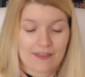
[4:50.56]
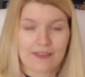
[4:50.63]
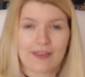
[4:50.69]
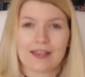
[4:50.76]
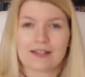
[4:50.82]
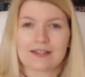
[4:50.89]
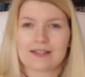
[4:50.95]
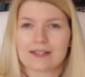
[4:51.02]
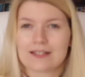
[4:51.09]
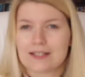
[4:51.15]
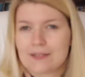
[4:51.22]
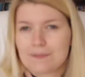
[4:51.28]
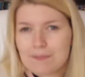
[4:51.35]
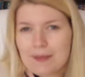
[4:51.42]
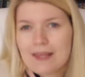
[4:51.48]

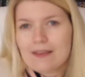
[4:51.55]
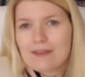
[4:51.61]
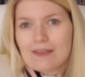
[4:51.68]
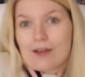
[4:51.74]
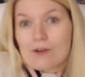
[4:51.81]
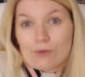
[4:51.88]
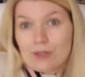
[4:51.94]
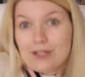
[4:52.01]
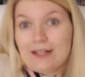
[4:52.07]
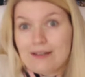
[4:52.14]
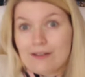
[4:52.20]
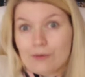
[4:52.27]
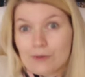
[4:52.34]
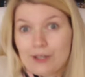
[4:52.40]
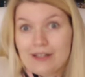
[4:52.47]
they are
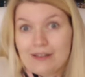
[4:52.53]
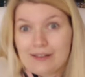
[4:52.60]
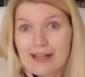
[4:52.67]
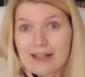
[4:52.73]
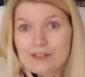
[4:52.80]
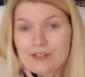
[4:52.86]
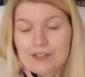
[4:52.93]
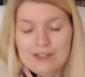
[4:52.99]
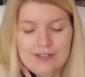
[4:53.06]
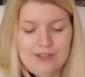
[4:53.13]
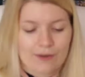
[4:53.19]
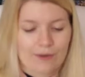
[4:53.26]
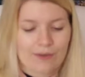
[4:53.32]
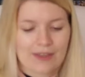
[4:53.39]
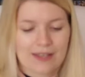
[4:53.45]
real letters,
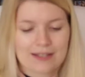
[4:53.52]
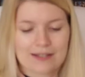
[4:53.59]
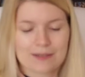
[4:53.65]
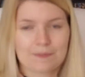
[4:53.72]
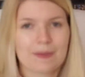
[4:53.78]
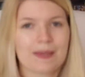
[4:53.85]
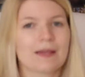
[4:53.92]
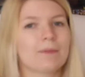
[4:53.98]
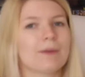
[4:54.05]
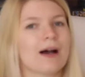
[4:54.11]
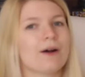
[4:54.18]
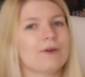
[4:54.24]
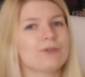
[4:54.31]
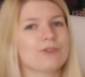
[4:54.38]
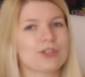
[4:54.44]
so they speak
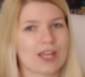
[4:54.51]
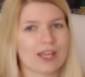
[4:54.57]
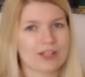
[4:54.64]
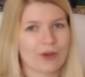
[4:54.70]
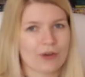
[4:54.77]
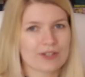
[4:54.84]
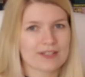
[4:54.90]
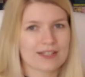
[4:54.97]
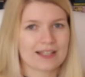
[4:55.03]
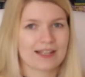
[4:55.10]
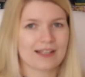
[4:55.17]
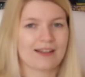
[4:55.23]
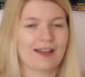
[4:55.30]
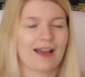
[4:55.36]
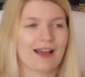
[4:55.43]
about Jane
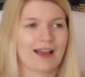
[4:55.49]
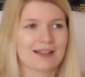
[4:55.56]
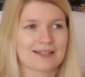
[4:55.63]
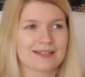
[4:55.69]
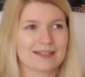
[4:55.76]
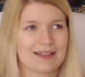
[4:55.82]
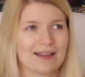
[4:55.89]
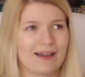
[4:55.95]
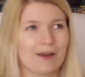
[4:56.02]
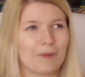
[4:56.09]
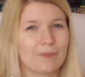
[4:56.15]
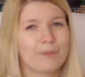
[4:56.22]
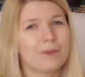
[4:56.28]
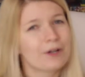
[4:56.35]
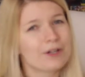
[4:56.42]
Austen as
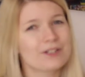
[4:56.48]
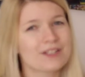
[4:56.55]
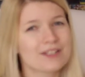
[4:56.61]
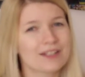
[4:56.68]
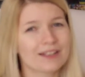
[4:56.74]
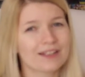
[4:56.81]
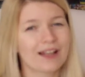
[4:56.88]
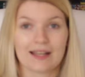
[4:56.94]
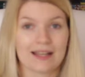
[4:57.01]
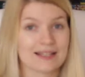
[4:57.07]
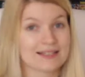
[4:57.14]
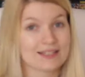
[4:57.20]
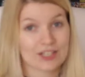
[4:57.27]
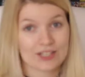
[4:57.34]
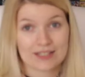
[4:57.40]
a person.
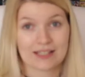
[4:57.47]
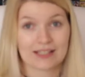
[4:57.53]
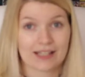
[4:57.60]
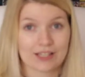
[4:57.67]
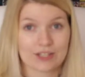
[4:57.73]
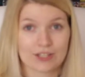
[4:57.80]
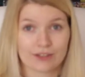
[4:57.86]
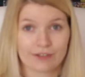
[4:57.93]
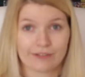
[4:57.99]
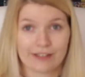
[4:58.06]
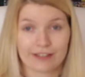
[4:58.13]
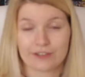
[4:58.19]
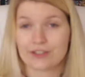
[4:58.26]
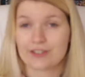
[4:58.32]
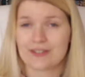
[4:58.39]
It's just a collection of
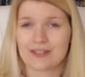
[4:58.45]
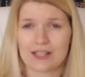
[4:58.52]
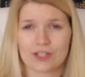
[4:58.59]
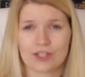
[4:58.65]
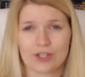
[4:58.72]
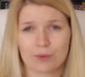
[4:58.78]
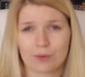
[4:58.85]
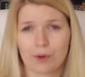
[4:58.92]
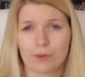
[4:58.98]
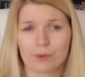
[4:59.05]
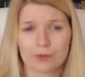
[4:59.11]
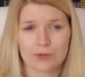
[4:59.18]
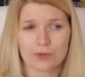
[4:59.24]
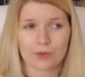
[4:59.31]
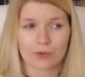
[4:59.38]
letters that she
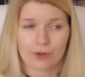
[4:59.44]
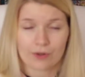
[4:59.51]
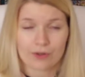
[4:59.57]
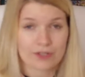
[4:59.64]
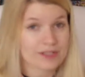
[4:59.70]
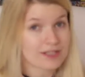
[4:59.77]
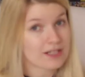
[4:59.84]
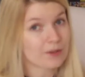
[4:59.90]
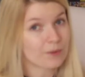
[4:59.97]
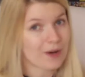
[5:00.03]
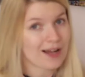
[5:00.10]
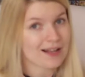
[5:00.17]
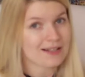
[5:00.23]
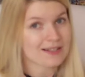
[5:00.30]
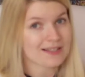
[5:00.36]
wrote to her dear
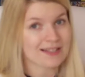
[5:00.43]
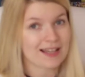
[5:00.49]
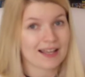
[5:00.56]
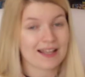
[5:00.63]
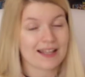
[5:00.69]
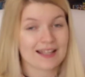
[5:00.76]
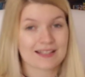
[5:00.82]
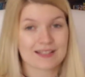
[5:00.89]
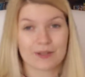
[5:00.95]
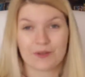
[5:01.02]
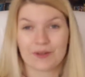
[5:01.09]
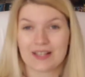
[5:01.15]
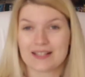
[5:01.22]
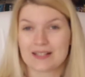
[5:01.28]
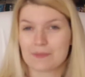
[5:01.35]
ones,
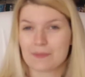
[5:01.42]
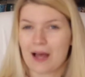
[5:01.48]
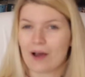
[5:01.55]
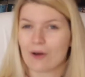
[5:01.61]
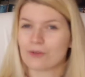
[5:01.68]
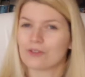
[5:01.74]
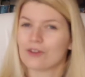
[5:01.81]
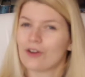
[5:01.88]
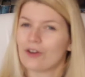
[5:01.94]
so it's about